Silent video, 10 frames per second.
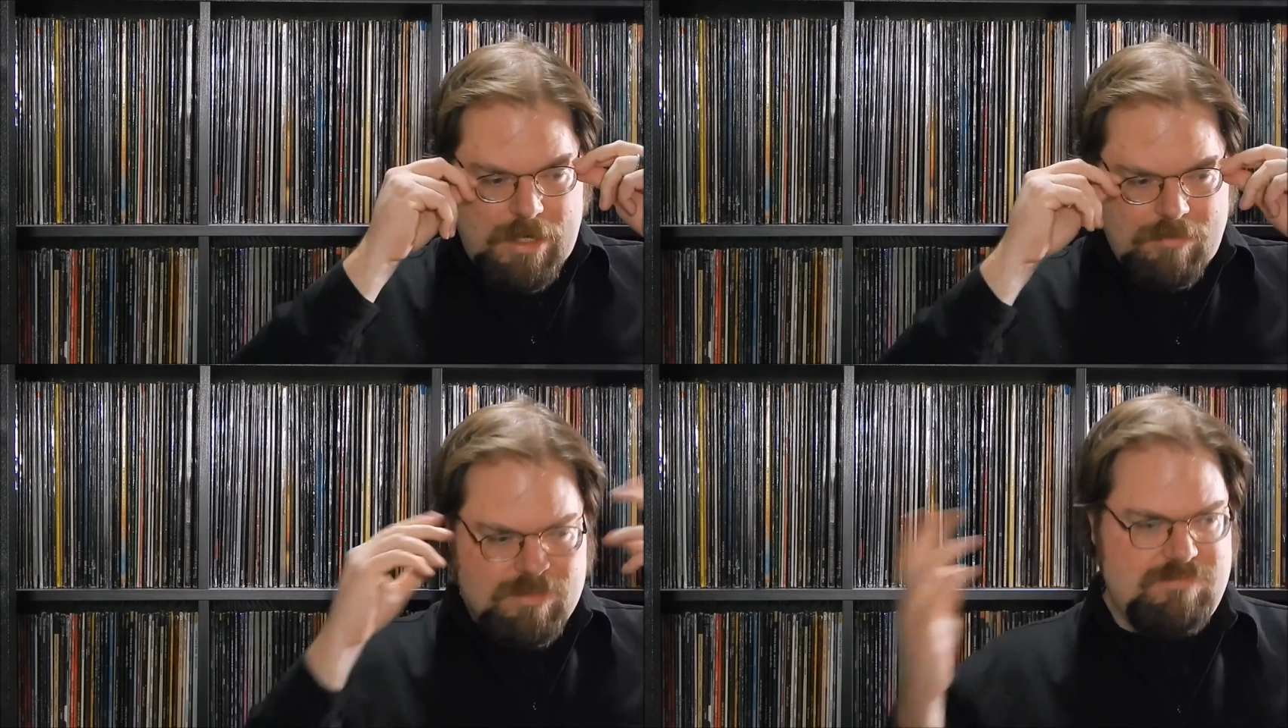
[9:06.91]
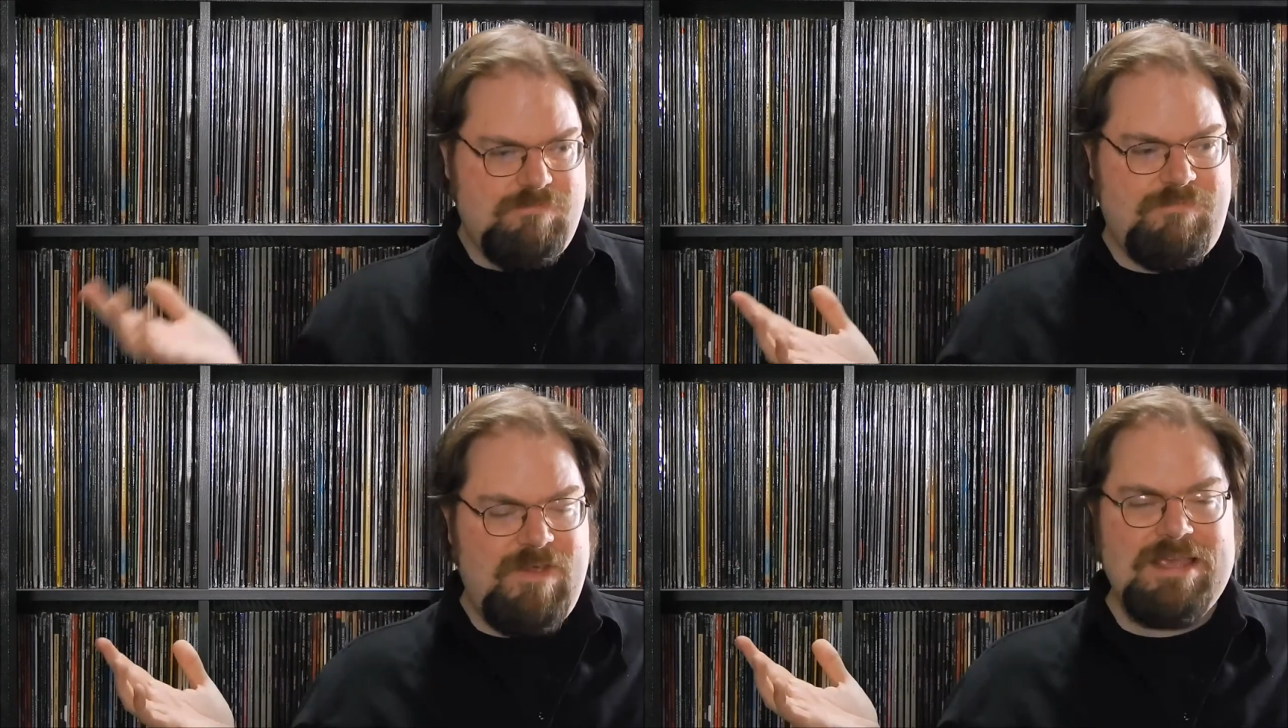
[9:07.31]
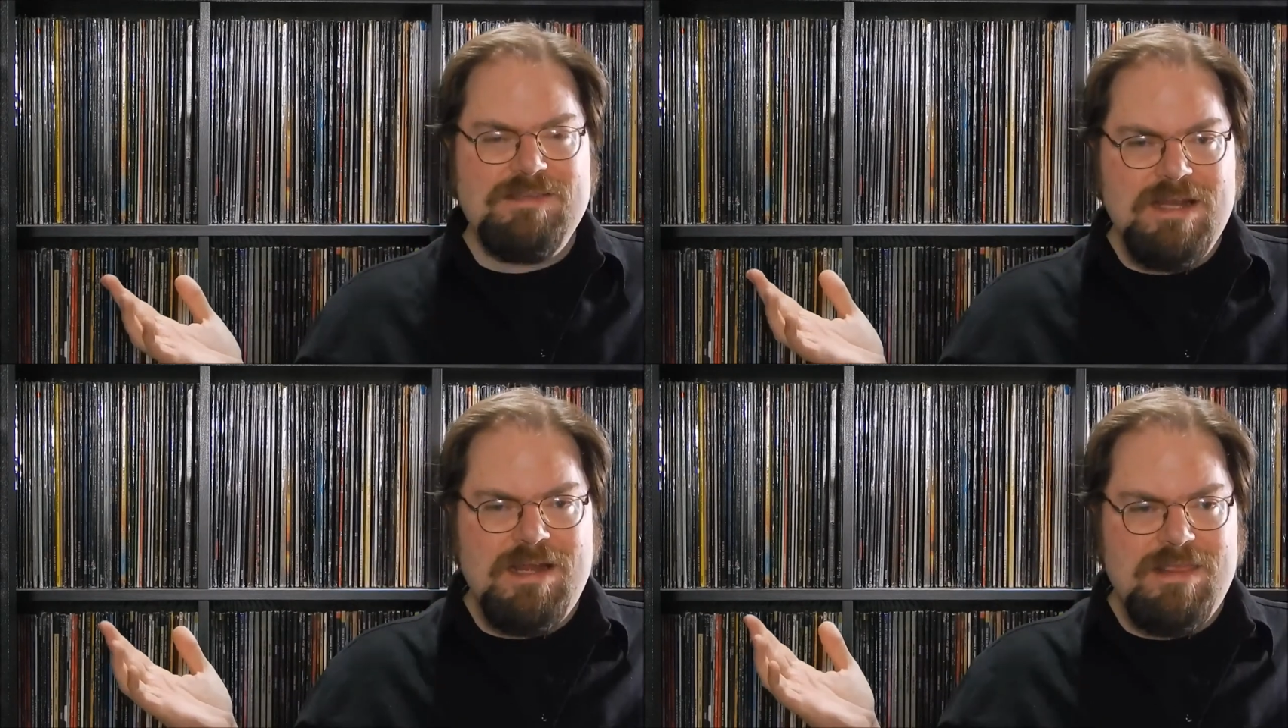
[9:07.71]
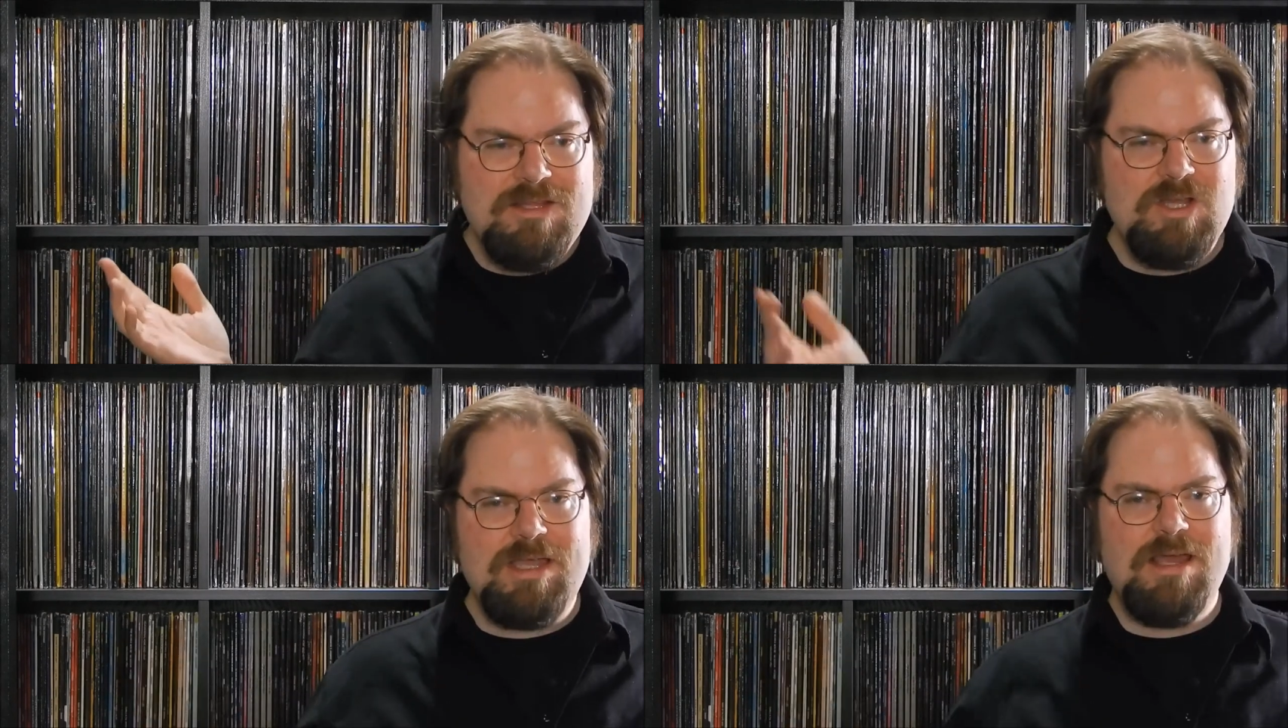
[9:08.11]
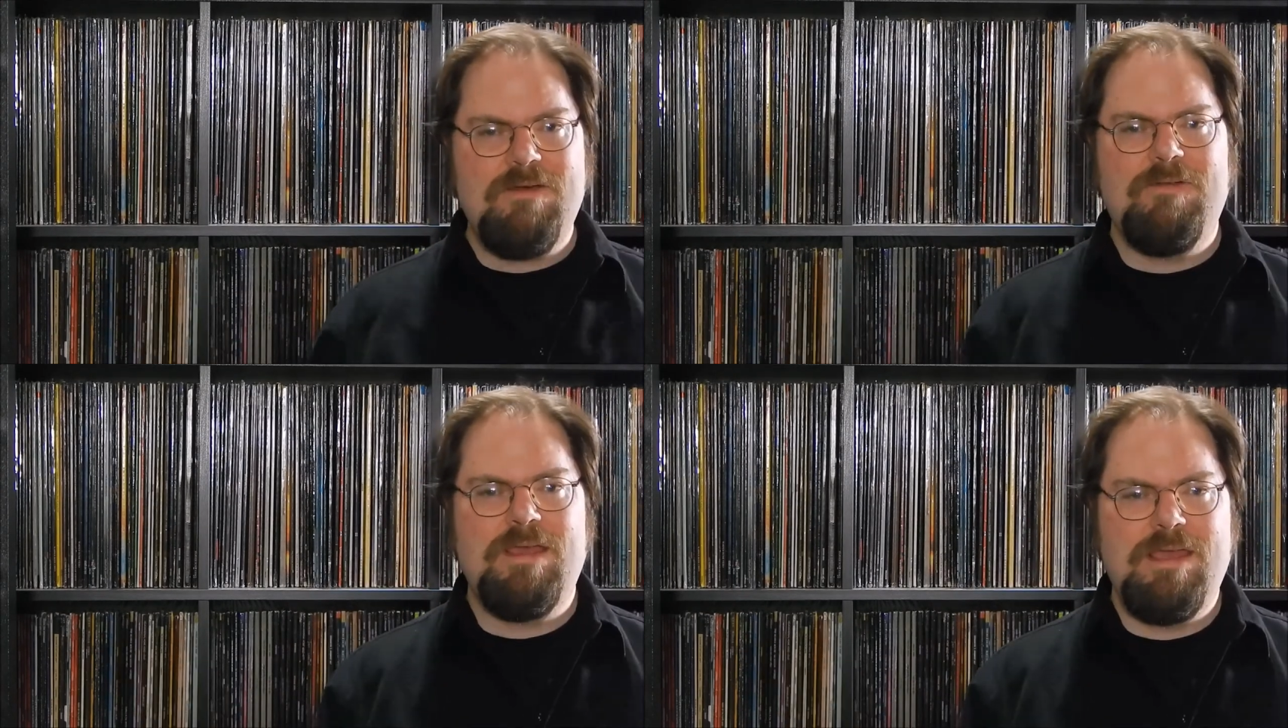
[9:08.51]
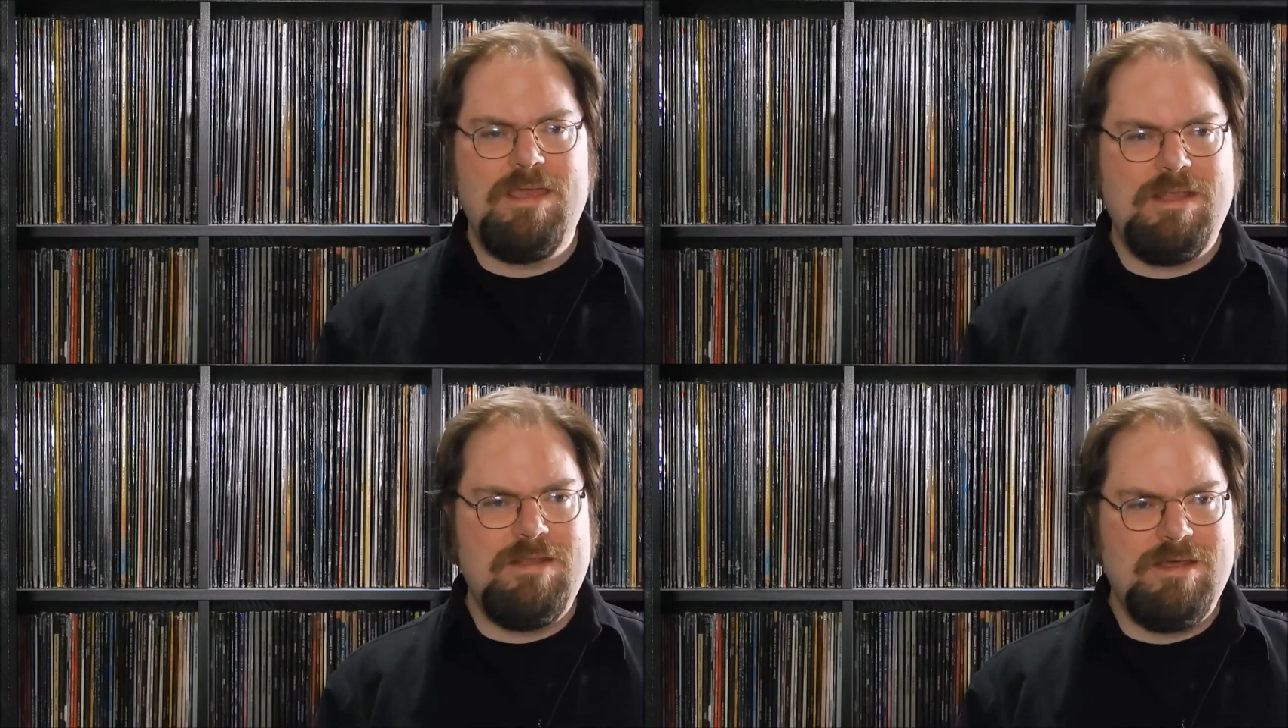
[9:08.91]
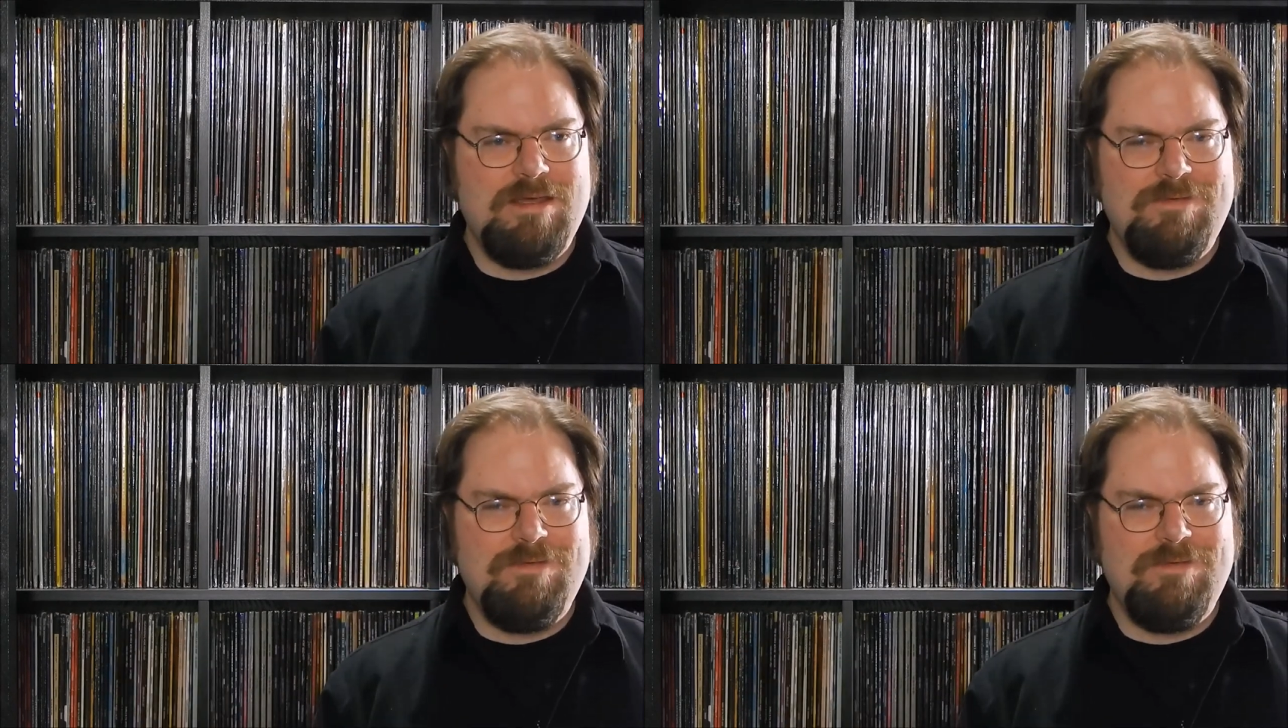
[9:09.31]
I was fascinated to check it out, and